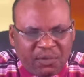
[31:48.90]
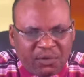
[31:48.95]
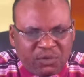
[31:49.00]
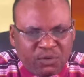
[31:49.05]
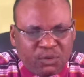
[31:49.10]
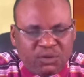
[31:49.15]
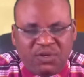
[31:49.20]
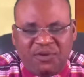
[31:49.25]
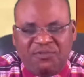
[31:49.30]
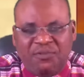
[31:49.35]

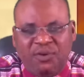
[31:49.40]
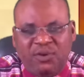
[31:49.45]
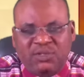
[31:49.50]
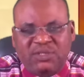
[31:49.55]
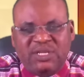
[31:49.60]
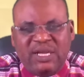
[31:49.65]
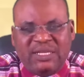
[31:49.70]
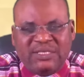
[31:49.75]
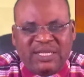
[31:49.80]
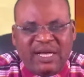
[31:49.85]
those of
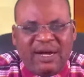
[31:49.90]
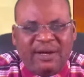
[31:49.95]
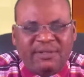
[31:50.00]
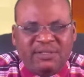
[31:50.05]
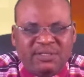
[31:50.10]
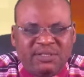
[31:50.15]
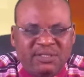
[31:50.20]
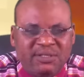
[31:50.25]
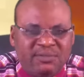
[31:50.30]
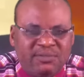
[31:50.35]
us that are
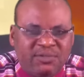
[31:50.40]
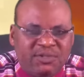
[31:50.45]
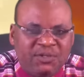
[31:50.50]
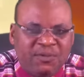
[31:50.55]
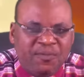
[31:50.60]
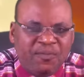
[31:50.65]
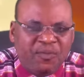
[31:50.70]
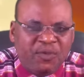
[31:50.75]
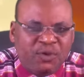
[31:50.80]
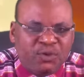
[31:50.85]
redeemed.
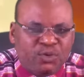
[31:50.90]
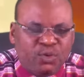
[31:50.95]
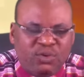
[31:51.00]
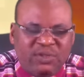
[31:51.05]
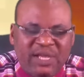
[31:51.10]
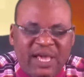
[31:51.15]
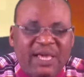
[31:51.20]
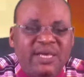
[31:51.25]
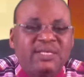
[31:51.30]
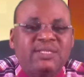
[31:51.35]
So
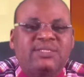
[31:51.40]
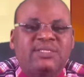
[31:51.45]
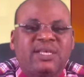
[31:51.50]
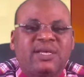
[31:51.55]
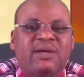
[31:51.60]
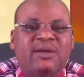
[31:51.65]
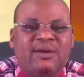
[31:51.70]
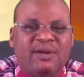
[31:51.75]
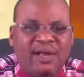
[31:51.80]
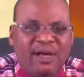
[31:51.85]
there is
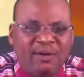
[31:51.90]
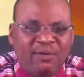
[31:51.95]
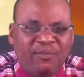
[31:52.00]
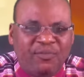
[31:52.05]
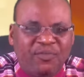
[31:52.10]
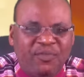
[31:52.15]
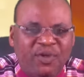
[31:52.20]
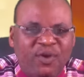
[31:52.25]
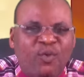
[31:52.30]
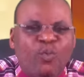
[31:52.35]
a crown
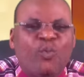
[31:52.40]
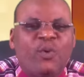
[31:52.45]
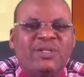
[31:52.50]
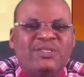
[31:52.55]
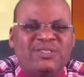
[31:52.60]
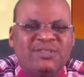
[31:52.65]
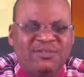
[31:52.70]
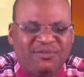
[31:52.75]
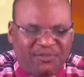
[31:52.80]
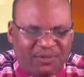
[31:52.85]

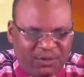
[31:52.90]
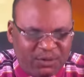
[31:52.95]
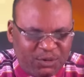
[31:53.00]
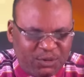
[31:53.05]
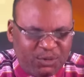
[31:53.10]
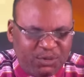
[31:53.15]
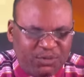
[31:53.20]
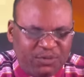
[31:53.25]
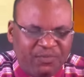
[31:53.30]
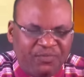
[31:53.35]
waiting for
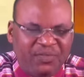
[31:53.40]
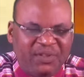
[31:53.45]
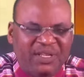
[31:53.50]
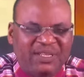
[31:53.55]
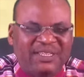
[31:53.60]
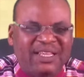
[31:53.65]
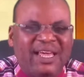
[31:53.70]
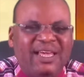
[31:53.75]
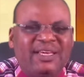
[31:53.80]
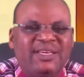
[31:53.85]
you.
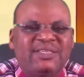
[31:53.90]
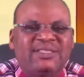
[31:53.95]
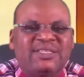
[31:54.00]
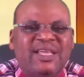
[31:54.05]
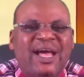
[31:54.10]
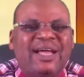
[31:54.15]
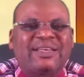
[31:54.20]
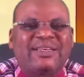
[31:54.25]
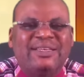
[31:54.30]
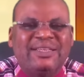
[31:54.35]
There
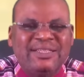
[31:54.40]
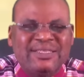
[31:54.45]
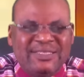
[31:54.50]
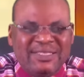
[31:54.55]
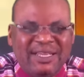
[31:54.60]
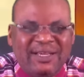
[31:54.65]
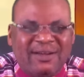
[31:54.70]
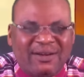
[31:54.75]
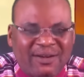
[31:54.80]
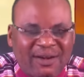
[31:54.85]
is at
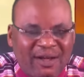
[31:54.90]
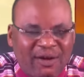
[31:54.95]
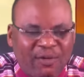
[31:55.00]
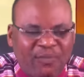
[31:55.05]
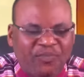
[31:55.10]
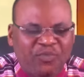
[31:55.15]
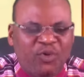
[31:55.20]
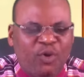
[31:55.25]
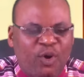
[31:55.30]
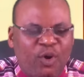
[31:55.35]
least a
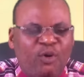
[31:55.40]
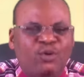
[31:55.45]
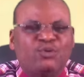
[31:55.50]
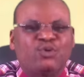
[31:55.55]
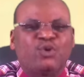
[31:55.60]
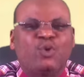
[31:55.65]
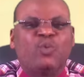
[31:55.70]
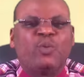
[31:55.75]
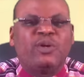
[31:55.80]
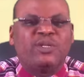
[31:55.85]
crown
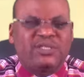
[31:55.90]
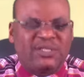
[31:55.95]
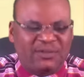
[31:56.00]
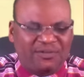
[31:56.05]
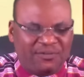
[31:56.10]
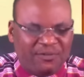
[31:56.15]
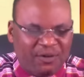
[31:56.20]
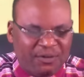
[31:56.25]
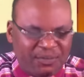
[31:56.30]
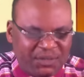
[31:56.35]
also
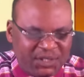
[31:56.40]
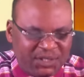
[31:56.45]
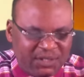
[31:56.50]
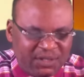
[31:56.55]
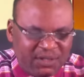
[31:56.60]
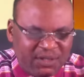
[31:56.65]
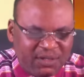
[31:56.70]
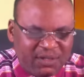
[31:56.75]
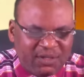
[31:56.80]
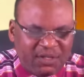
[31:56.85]
waiting for me.
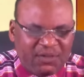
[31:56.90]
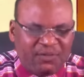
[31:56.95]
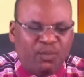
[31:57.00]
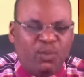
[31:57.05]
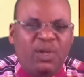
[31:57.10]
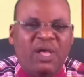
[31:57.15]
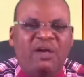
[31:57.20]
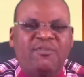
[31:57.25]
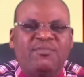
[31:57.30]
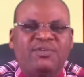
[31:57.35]
If
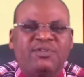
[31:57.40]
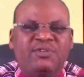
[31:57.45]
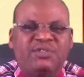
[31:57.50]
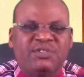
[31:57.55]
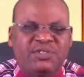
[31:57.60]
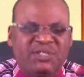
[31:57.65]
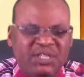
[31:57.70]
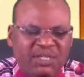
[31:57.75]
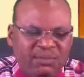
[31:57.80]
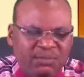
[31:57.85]
we have been
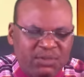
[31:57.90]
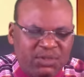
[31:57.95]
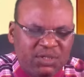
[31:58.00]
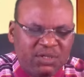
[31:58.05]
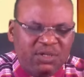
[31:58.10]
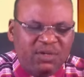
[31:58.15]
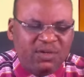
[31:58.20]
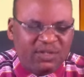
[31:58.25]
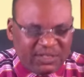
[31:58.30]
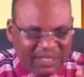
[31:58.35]
redeemed,
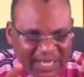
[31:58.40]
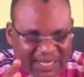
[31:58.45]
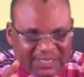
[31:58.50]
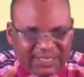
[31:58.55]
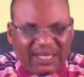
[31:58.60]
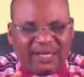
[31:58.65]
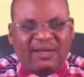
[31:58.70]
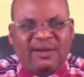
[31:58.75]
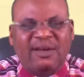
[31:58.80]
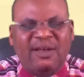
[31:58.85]
there
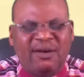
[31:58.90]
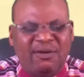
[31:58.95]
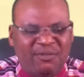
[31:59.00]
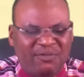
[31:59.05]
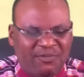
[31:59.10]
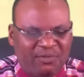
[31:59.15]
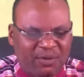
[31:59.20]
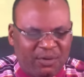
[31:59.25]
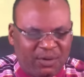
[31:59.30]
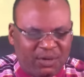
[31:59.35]
is a
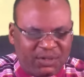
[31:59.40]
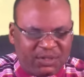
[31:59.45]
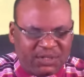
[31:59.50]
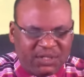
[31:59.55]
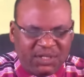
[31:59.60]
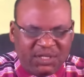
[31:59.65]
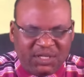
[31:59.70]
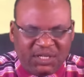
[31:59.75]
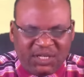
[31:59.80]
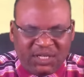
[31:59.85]
crown for
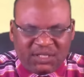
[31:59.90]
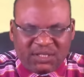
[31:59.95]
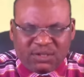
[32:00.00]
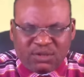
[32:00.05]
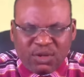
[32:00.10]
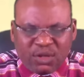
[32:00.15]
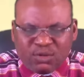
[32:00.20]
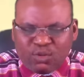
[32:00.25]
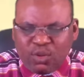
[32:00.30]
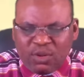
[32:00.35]
us. It
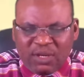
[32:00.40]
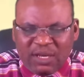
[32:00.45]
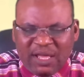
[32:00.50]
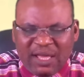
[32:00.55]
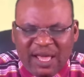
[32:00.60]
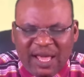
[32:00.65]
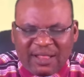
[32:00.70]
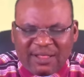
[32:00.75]
is not only